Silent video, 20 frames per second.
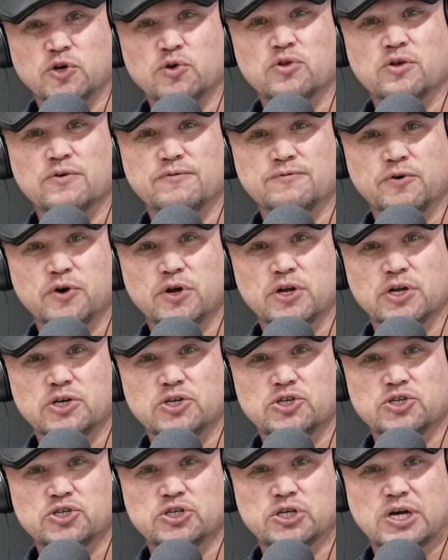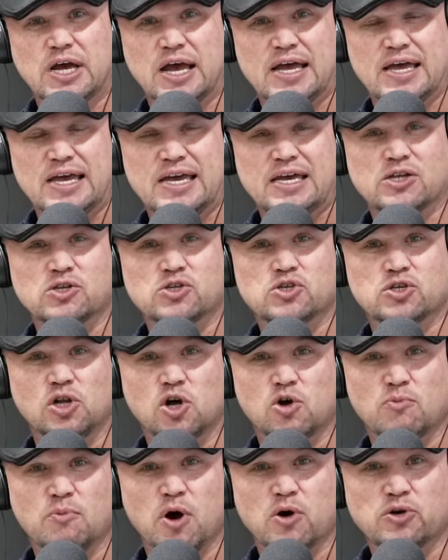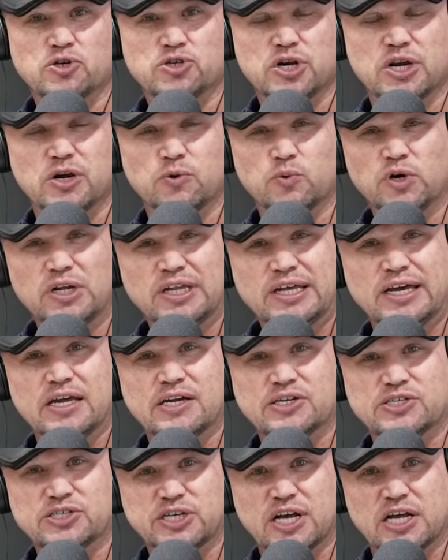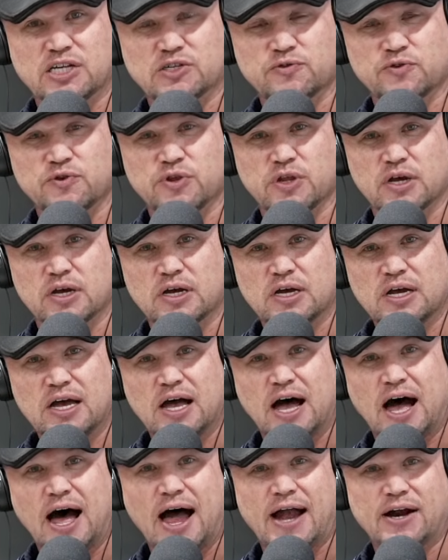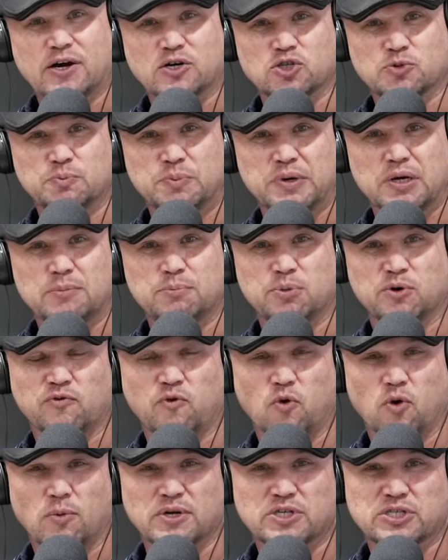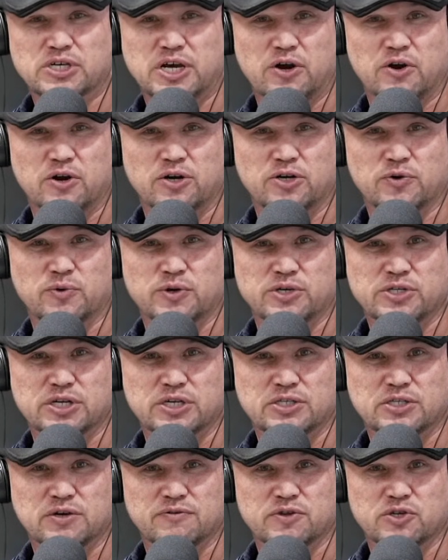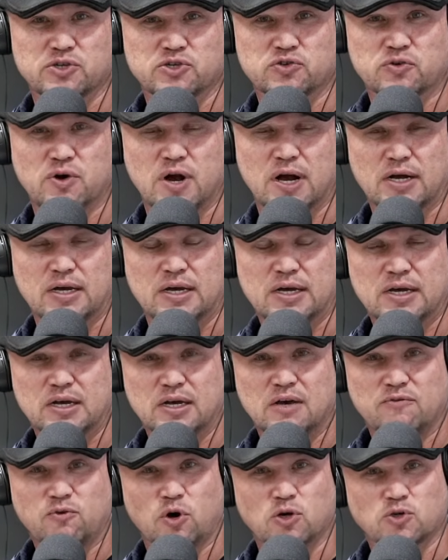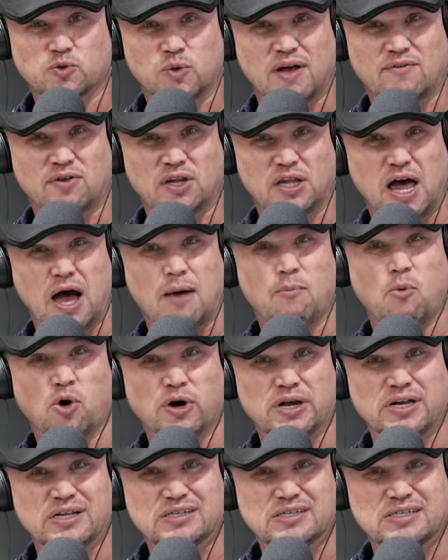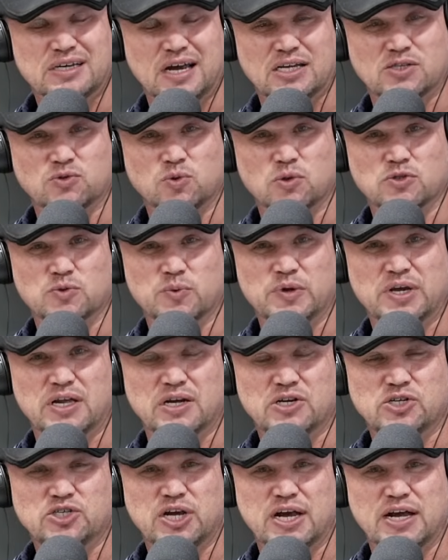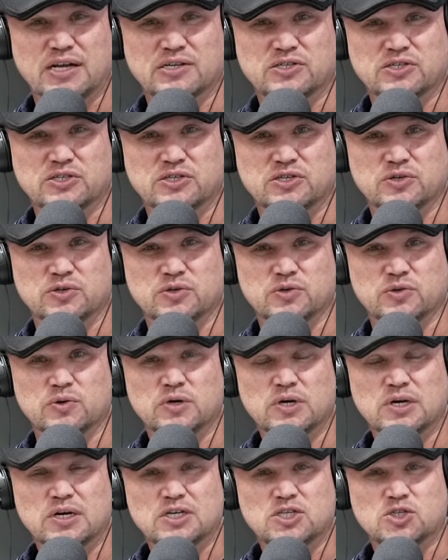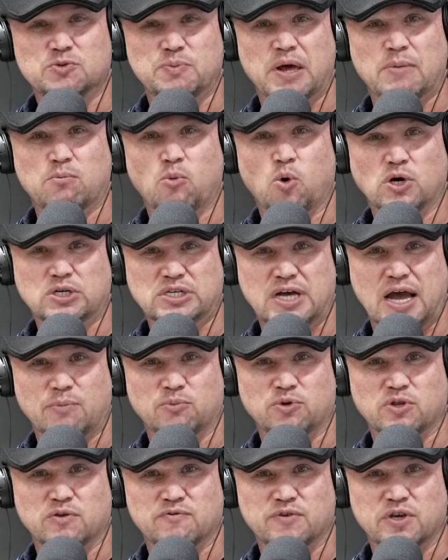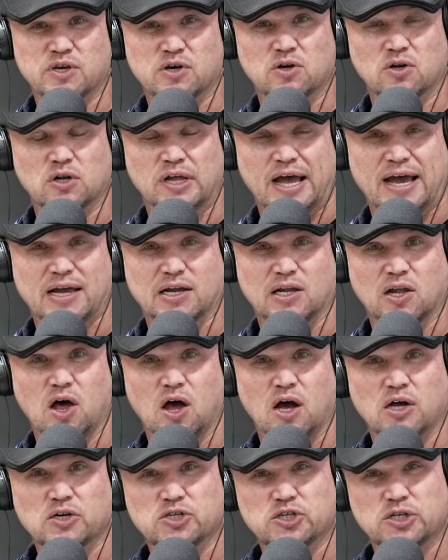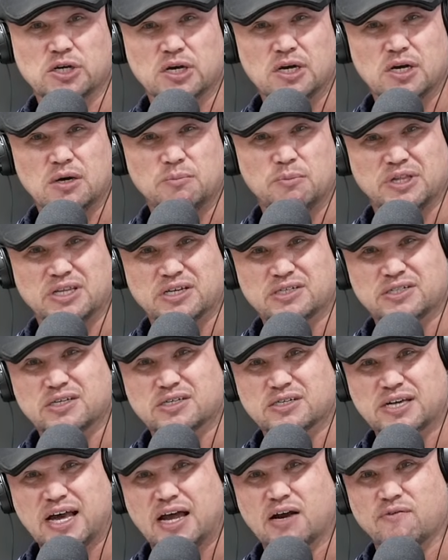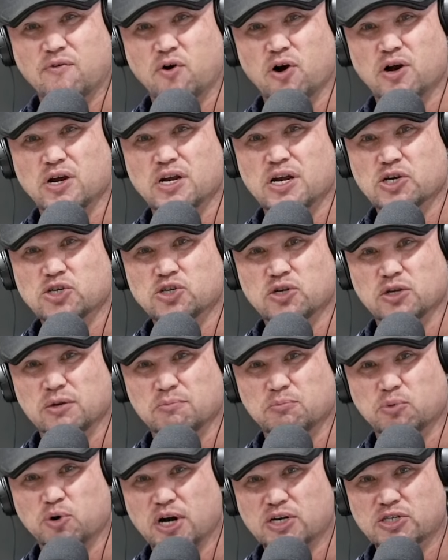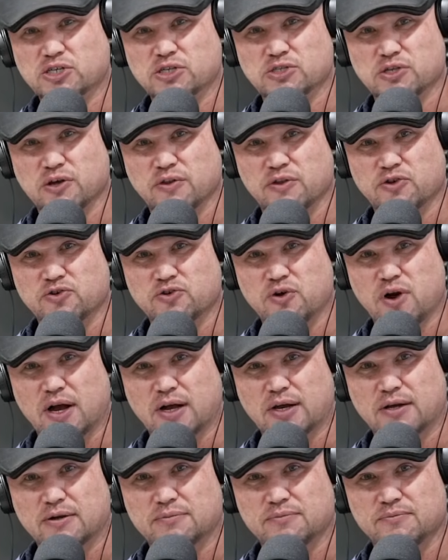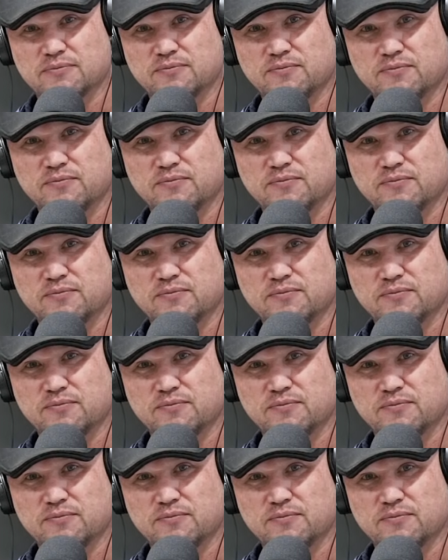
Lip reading: view the footage in slow motion, really get a sense for the higher speed performance characteristics of this truck. Of course, we'll have a lot more insights once we get a chance to spend more time with the vehicle at launch, but this is kind of our initial impressions on the truck.